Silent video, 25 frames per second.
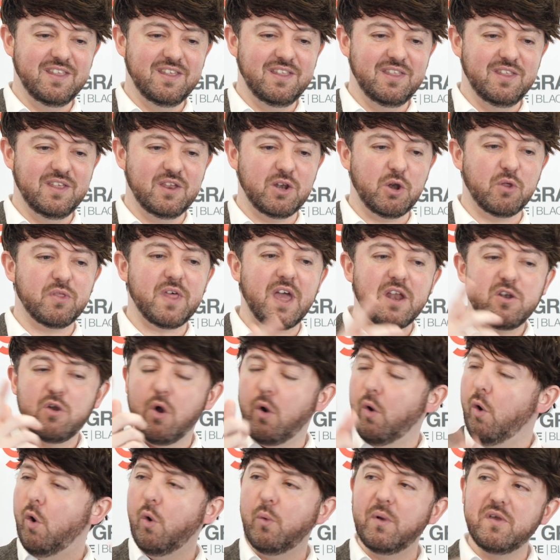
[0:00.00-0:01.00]
they're
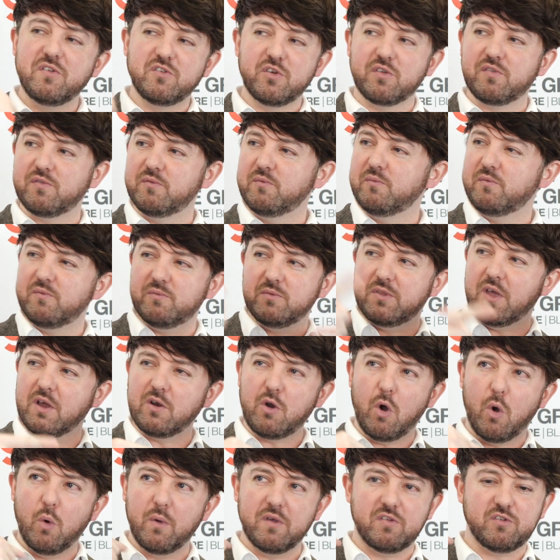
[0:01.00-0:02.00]
not always
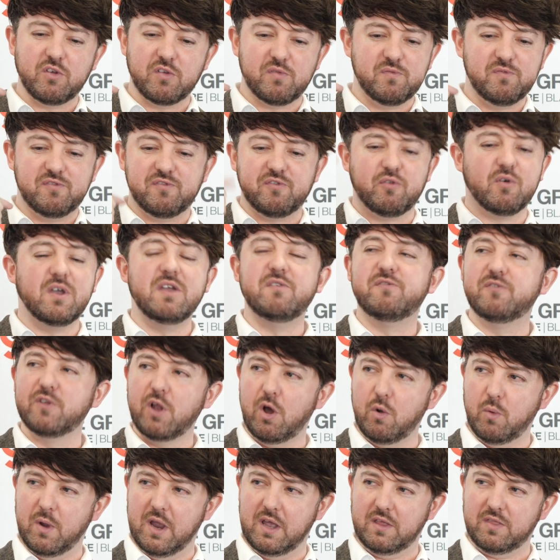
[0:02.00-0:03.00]
just free
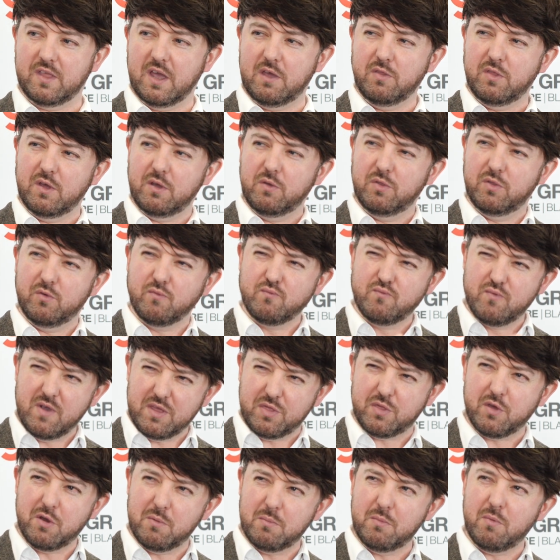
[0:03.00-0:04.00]
flowing. The
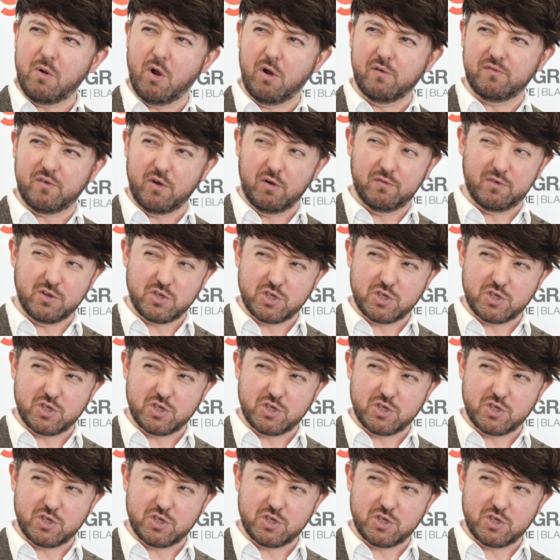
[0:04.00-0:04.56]
rhythm of a